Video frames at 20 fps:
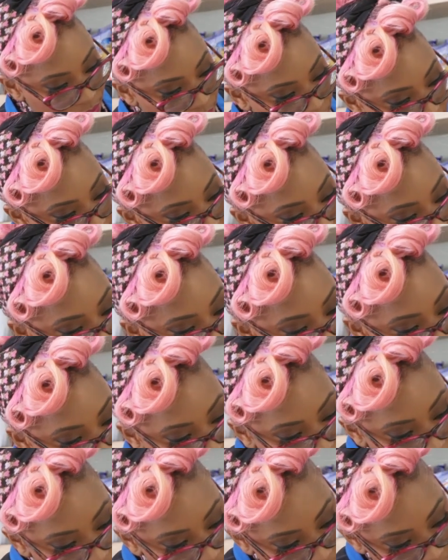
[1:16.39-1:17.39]
We cannot
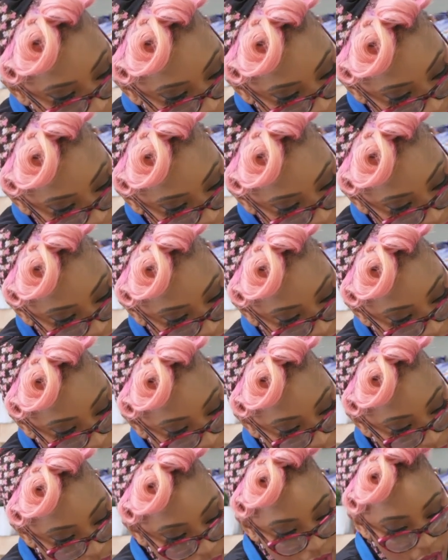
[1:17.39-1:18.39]
emphasize
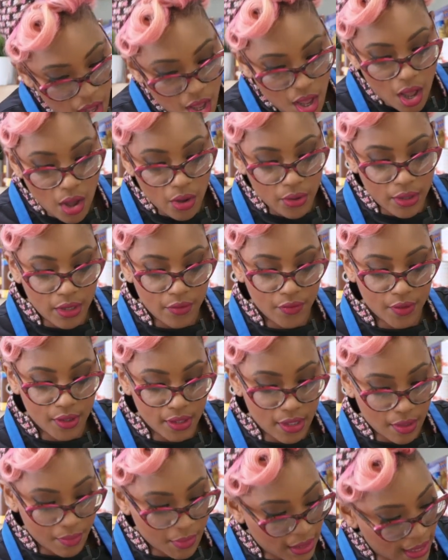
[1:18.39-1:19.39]
enough how even
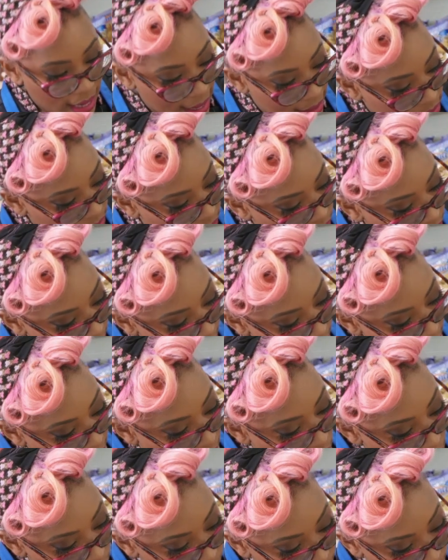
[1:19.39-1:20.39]
something that is very
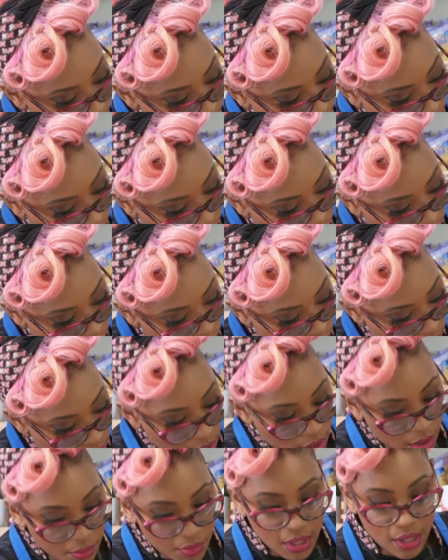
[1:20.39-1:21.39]
healthy for you
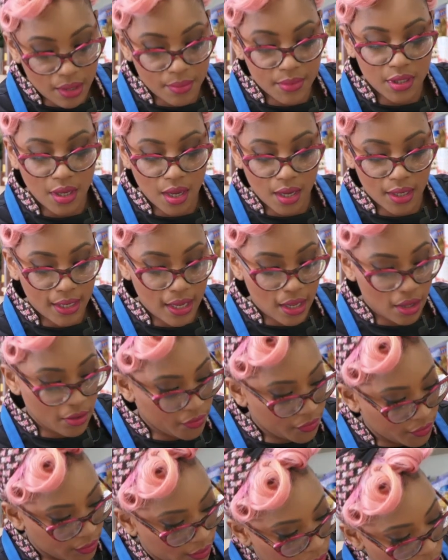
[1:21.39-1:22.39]
becomes
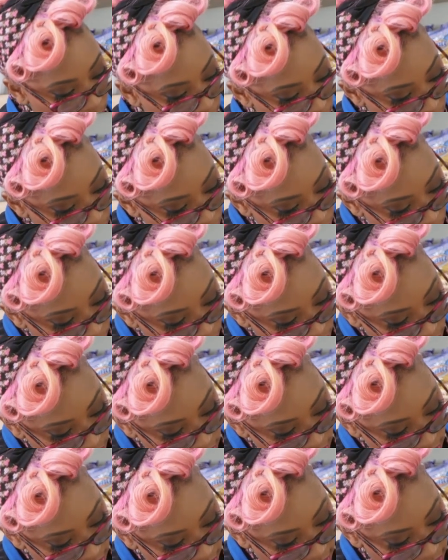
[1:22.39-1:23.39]
unhealthy when your
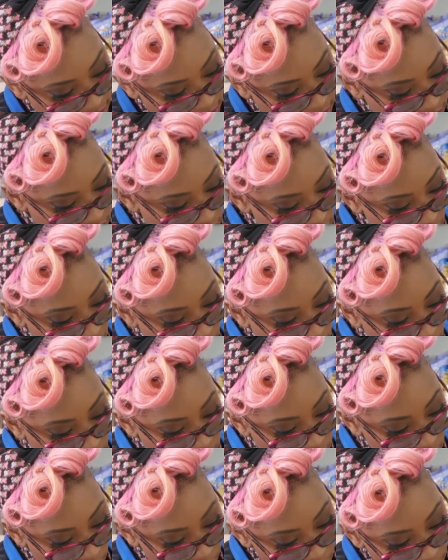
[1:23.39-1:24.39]
portion size is
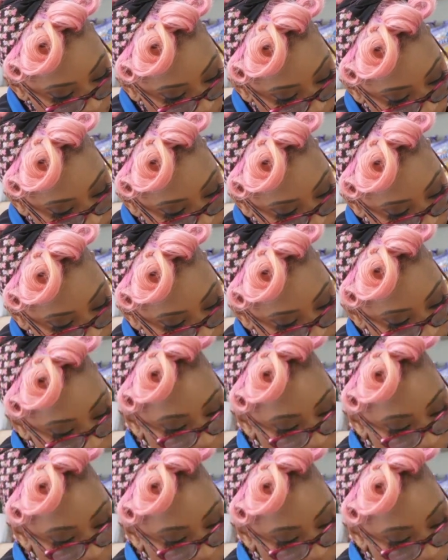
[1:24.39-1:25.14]
double or triple